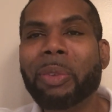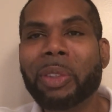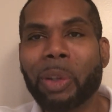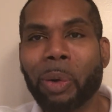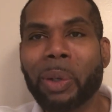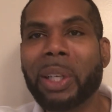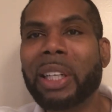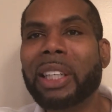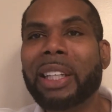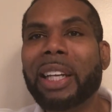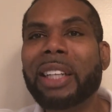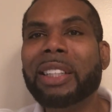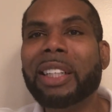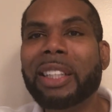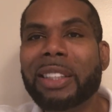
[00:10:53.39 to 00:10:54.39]
Go and look at
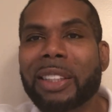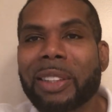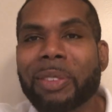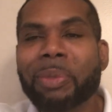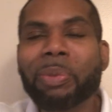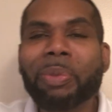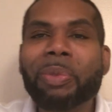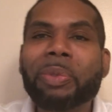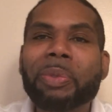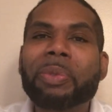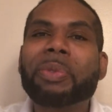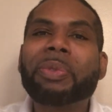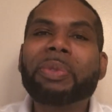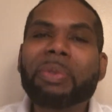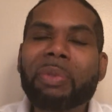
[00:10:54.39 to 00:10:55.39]
that teaching.
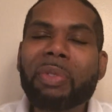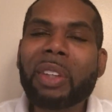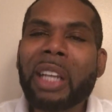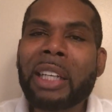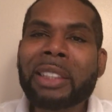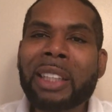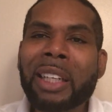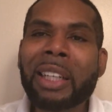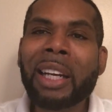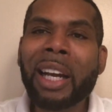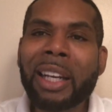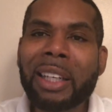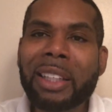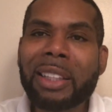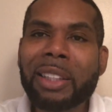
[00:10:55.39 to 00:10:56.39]

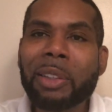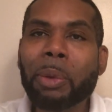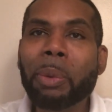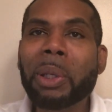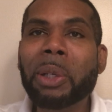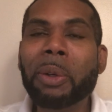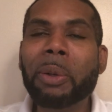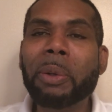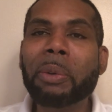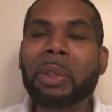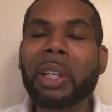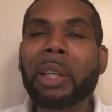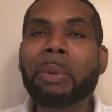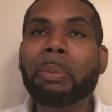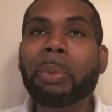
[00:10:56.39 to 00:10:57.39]
Tonight, we're going to
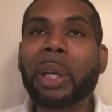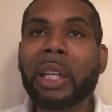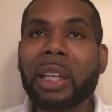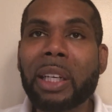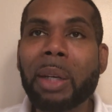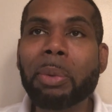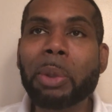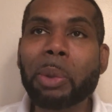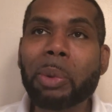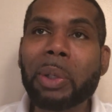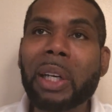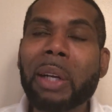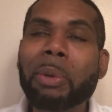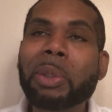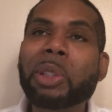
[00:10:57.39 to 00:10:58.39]
keep picking up on when
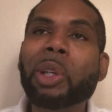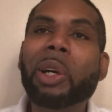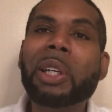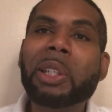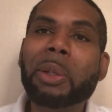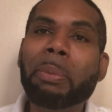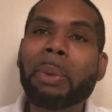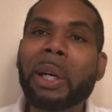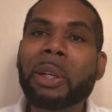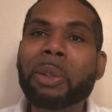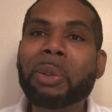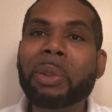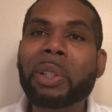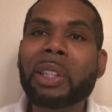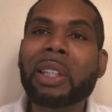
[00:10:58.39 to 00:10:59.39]
I was talking
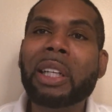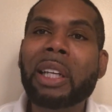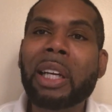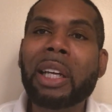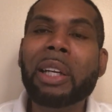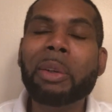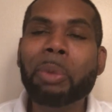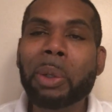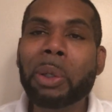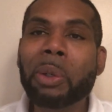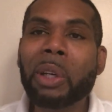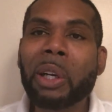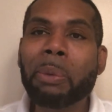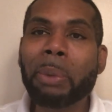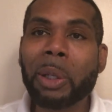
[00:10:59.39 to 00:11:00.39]
about, we're going
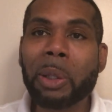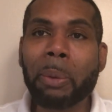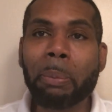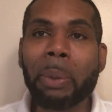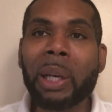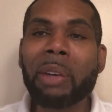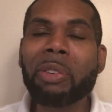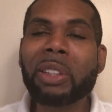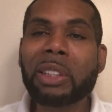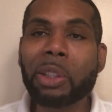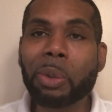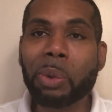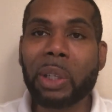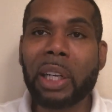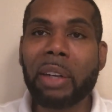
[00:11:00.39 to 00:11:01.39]
to learn about the benefits of
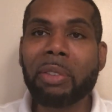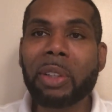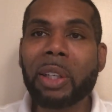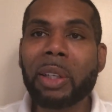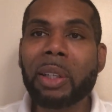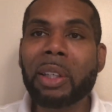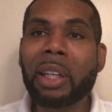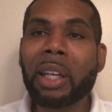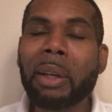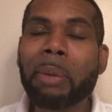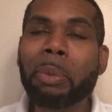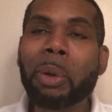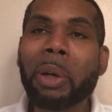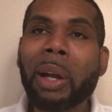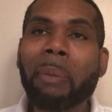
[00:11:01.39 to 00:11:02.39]
the new covenant.
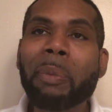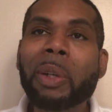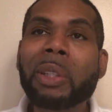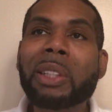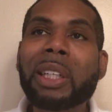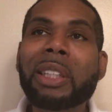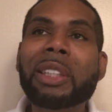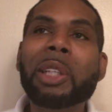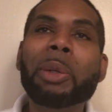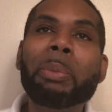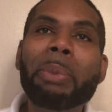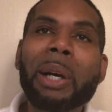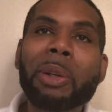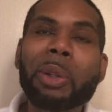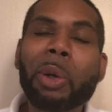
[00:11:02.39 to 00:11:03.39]
But I've been teaching
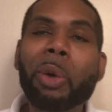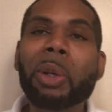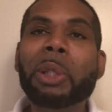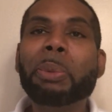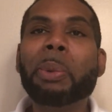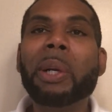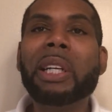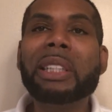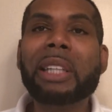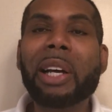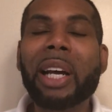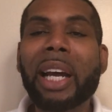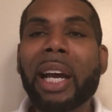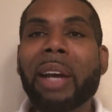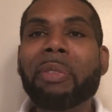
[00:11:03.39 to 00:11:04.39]
about the Holy Spirit as
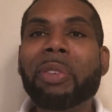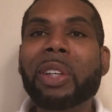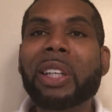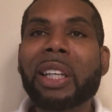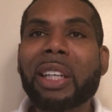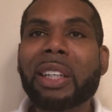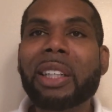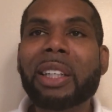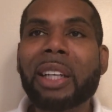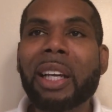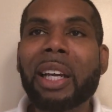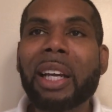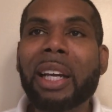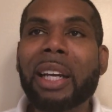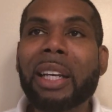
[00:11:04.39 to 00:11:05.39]
our advocate,
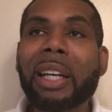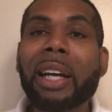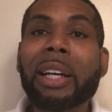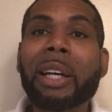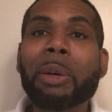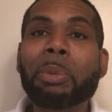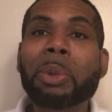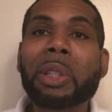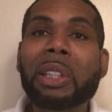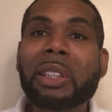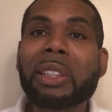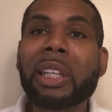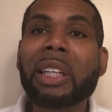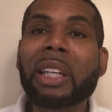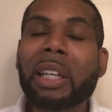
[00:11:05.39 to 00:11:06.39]
and how he helps
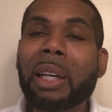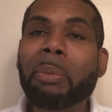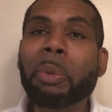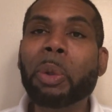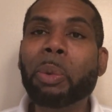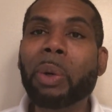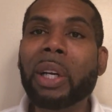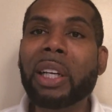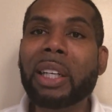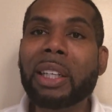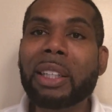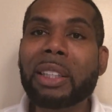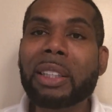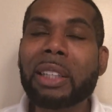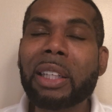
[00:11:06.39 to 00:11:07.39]
us in a number of
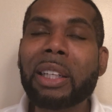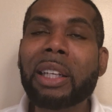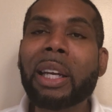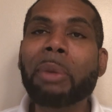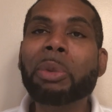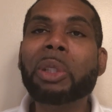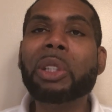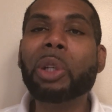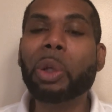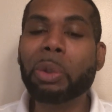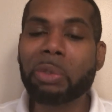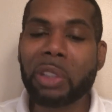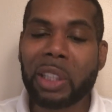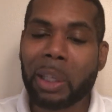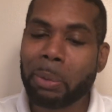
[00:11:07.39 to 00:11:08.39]
ways. And he helps us to
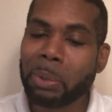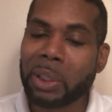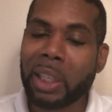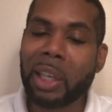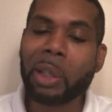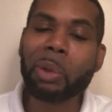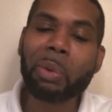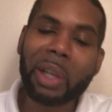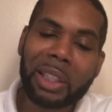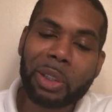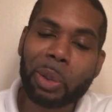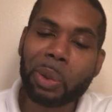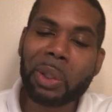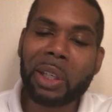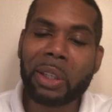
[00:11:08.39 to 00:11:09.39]
overcome
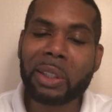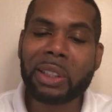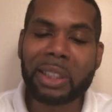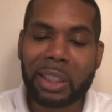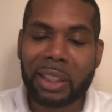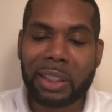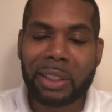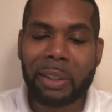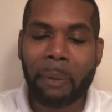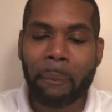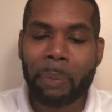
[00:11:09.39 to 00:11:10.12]
generational curses.